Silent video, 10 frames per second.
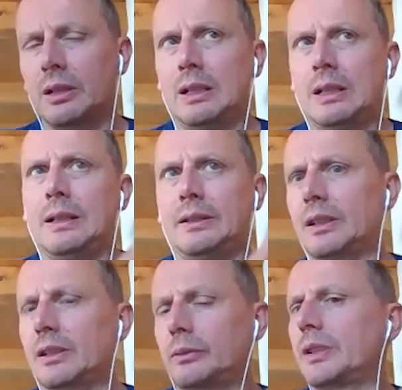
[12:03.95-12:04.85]
And there
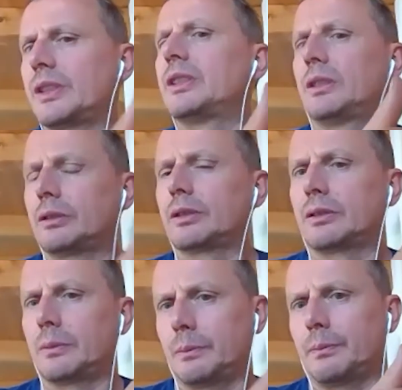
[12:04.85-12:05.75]
we see
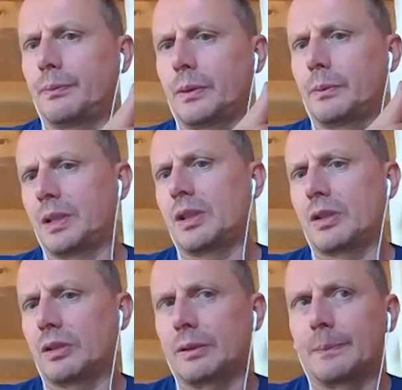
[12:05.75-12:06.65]
another
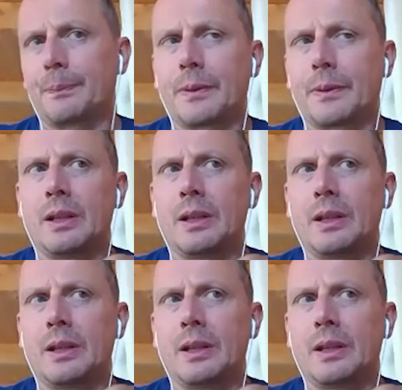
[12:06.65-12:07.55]
picture
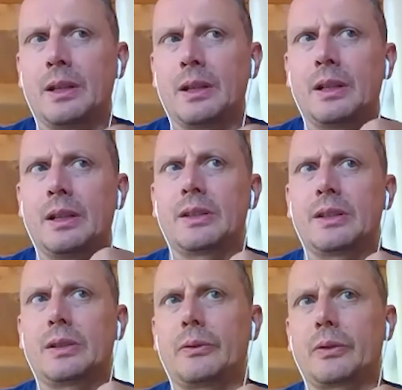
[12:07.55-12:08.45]
so, for
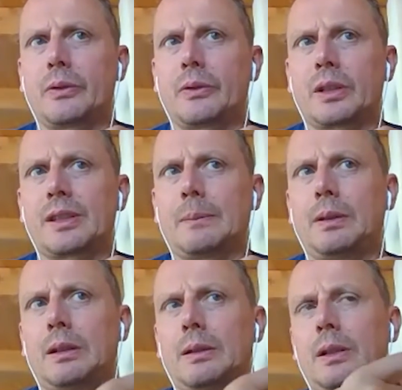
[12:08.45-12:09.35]
example,
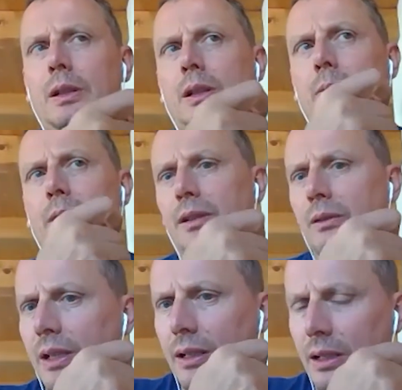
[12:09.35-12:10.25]
uh, with a quite
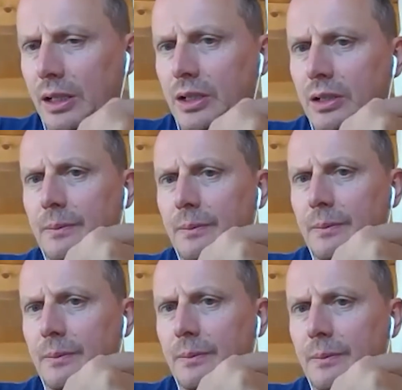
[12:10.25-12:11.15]
large
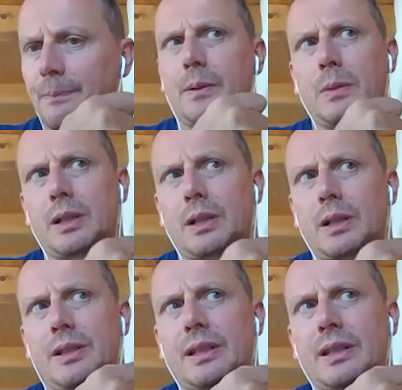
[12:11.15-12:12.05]
market
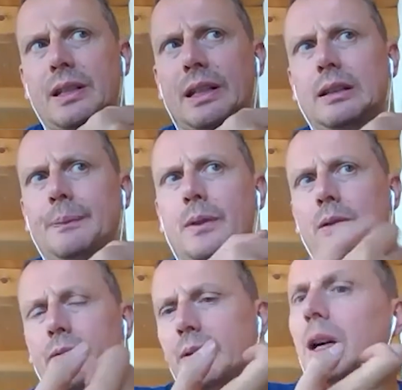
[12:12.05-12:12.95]
scale of
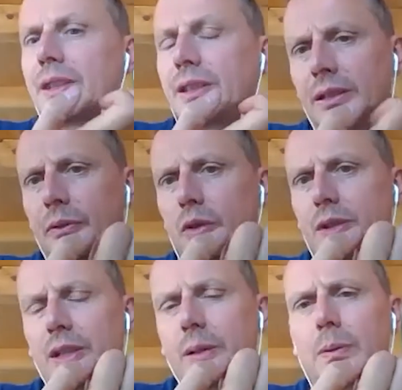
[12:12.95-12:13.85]
smart city, for
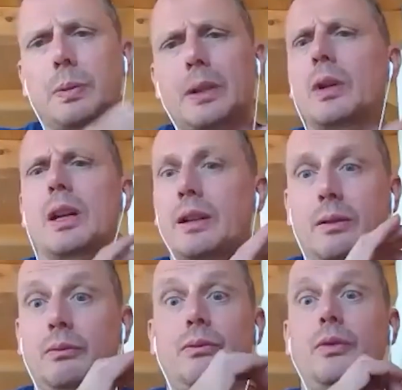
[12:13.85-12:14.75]
example, but we are
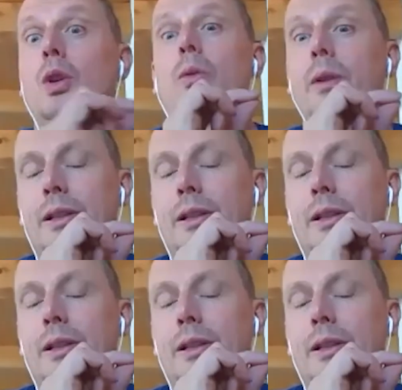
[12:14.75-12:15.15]
nowhere.